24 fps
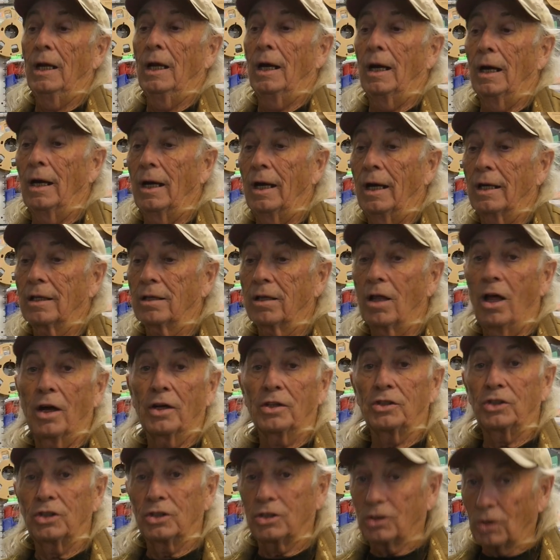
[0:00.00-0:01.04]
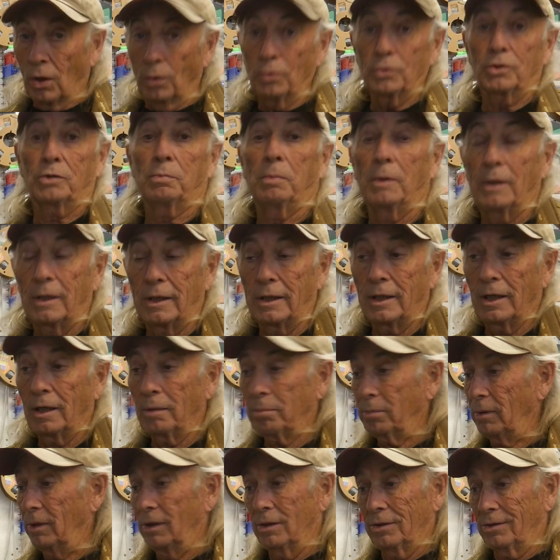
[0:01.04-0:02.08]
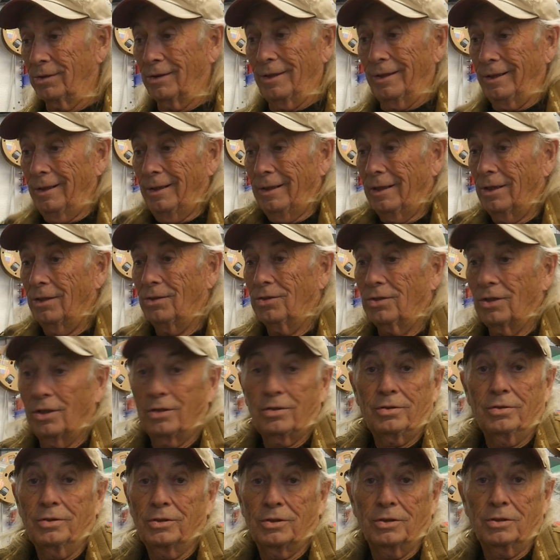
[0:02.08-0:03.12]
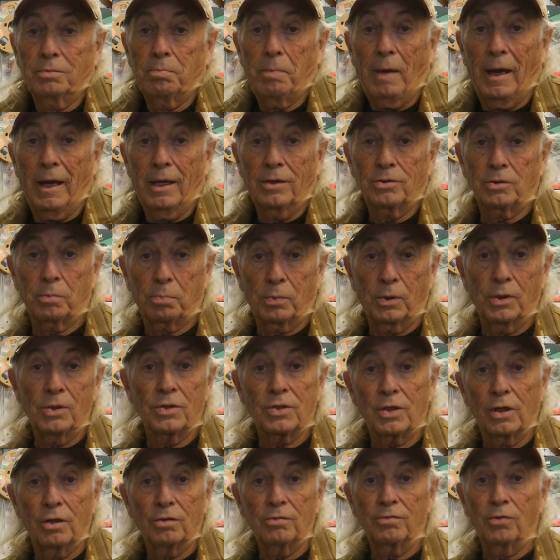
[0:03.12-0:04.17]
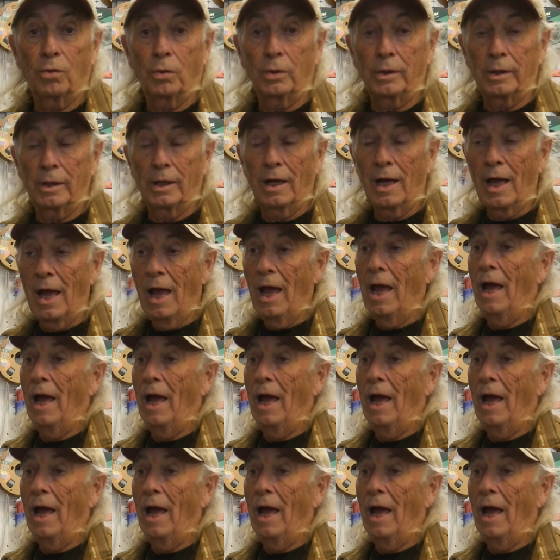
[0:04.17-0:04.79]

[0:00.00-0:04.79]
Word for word: uh, as long as you don't speed it up it's like it consistently just bangs the prints out for you